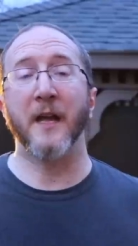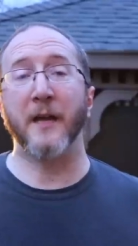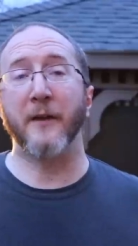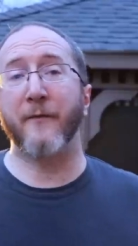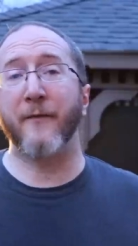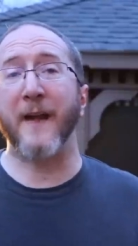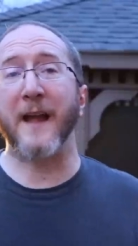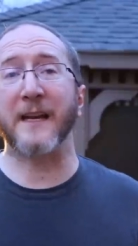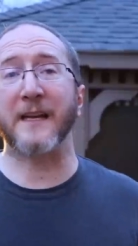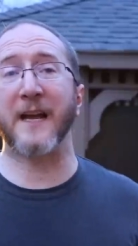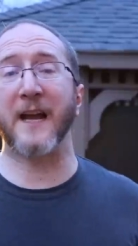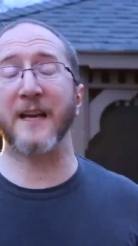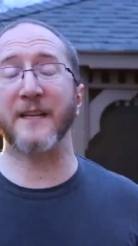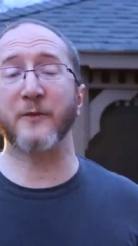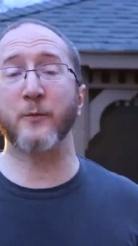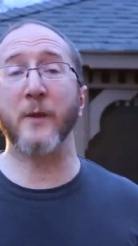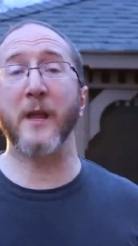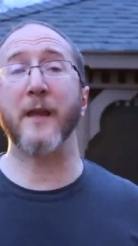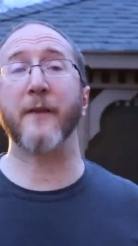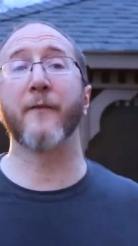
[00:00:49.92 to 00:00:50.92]
In fact,
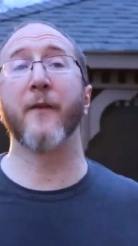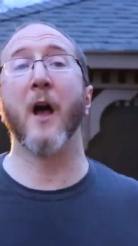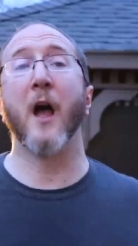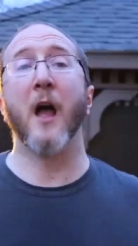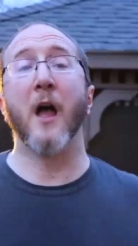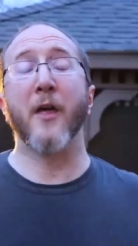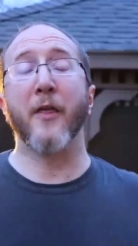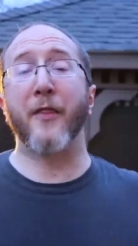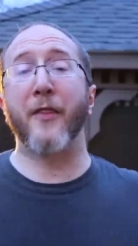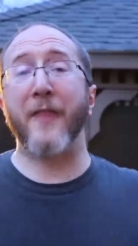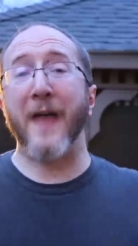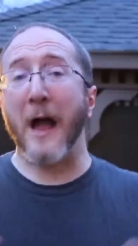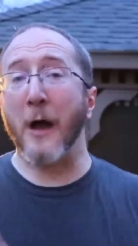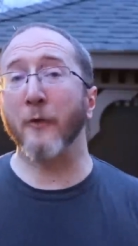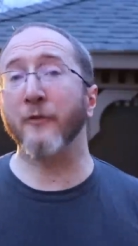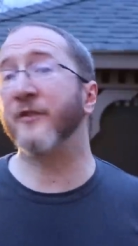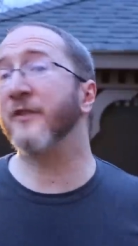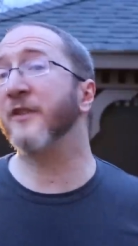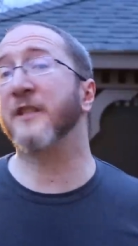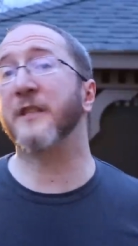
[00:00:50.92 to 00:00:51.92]
guys, we have
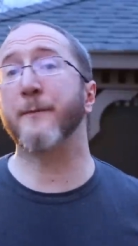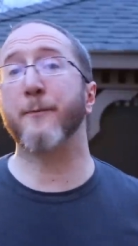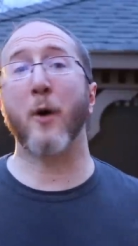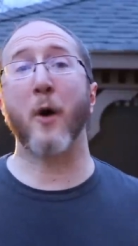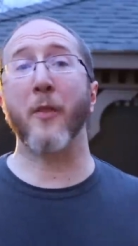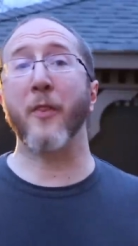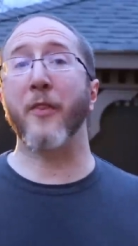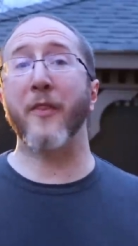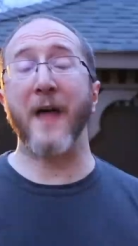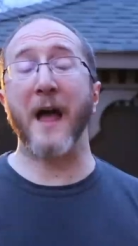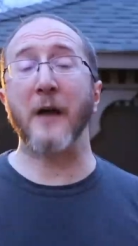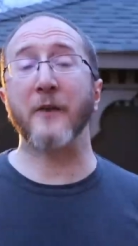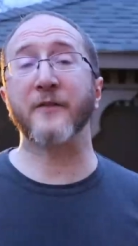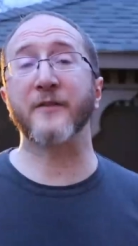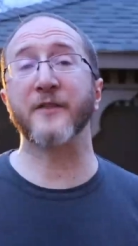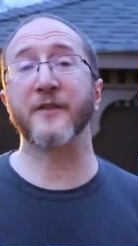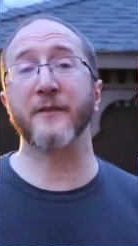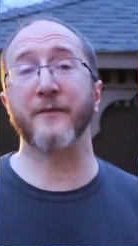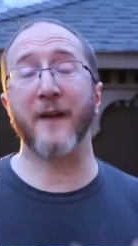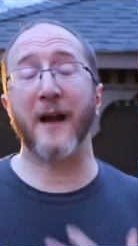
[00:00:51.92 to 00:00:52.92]
thousands upon
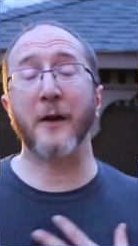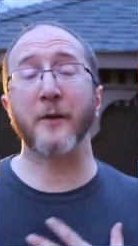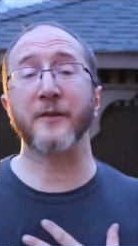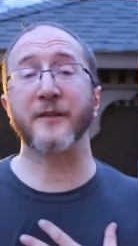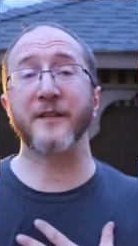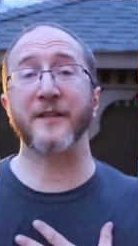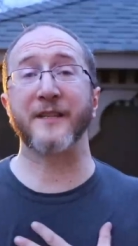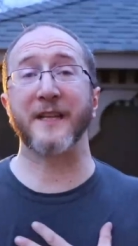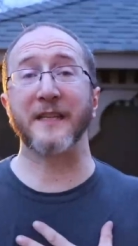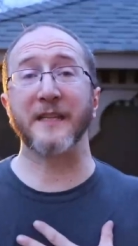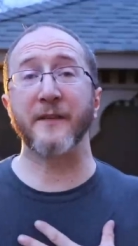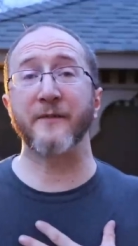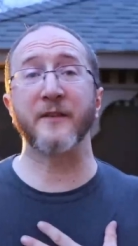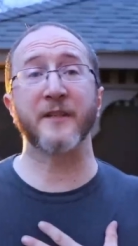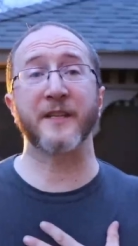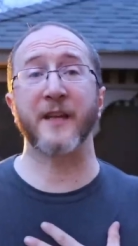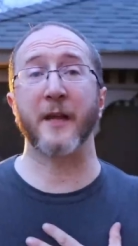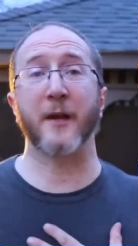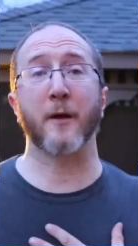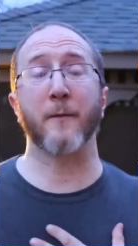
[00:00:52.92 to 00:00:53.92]
thousands of viruses that live
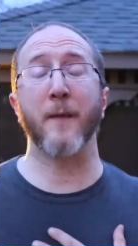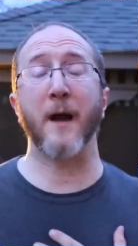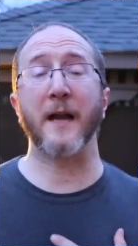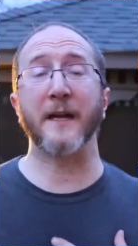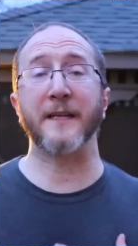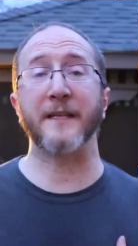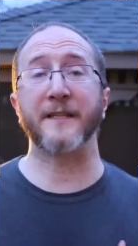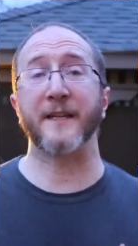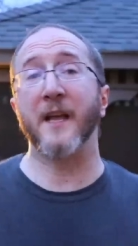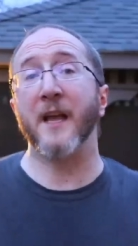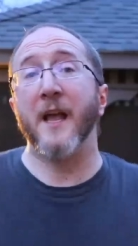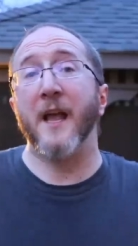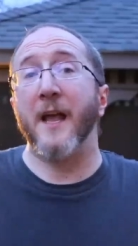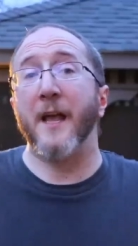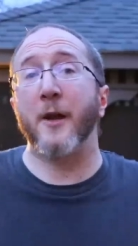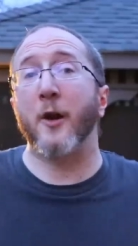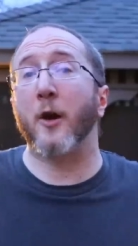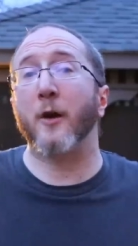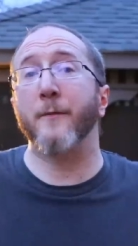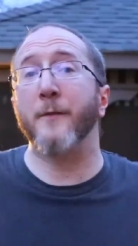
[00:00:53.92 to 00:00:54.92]
inside our bodies,
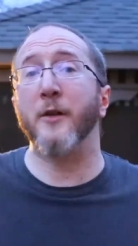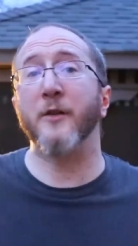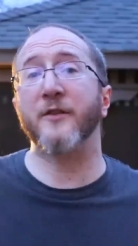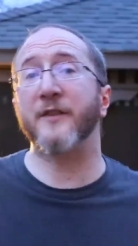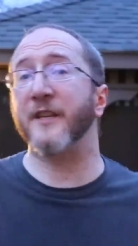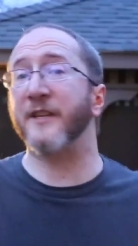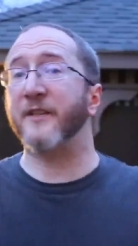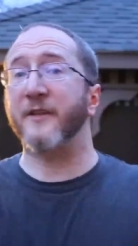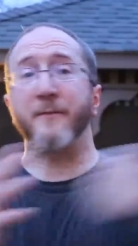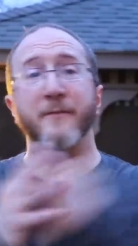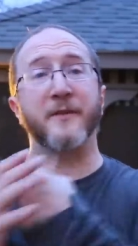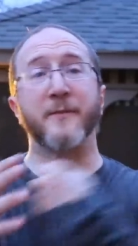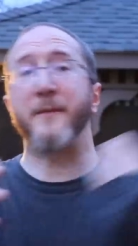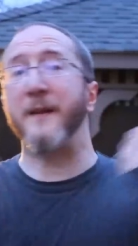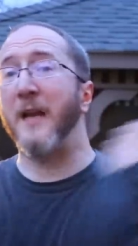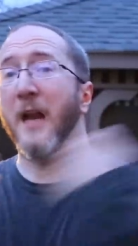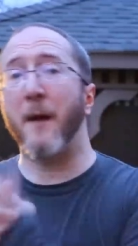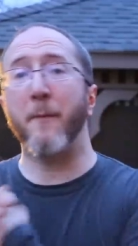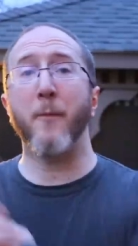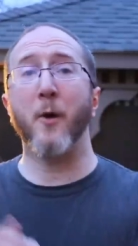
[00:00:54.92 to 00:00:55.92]
and our immune systems
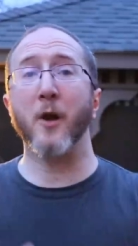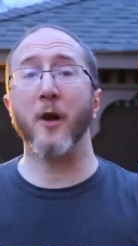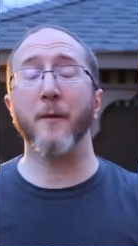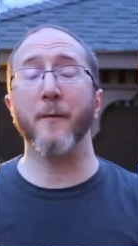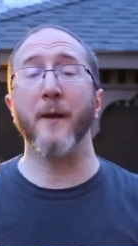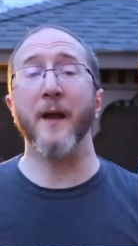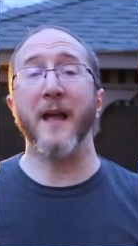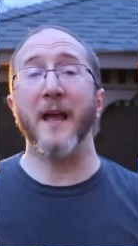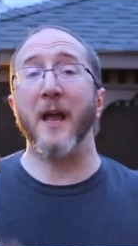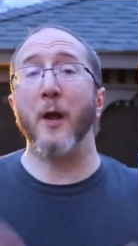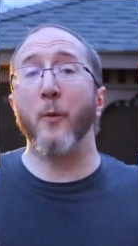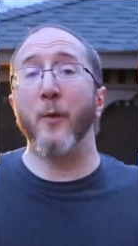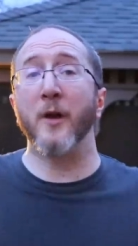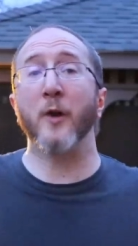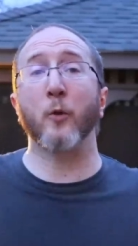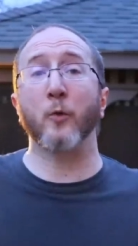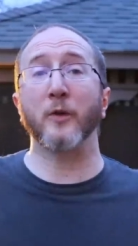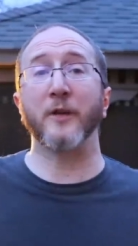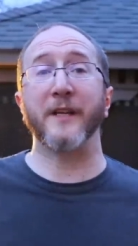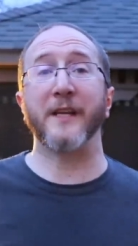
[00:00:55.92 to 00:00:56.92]
beat up on them, and we
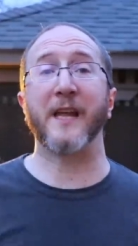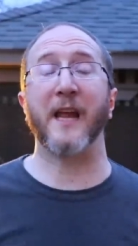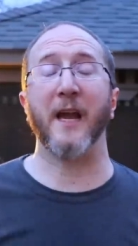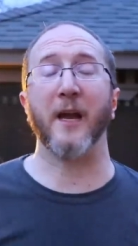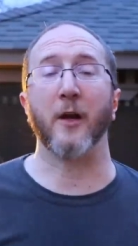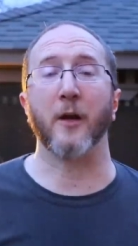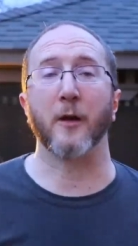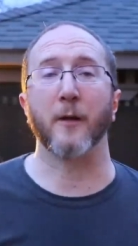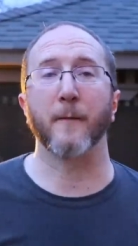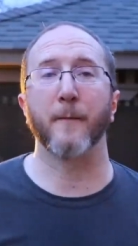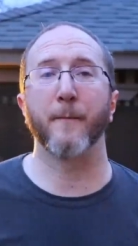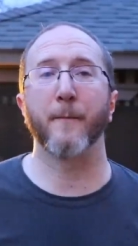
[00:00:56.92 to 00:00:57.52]
don't really care.